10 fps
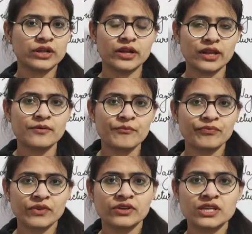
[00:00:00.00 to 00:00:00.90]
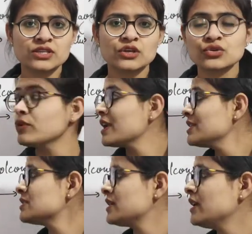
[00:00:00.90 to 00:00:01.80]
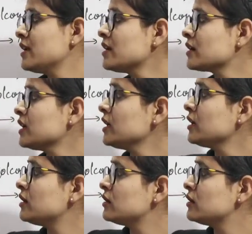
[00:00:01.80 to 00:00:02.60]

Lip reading: India. Yes, so we can say now ki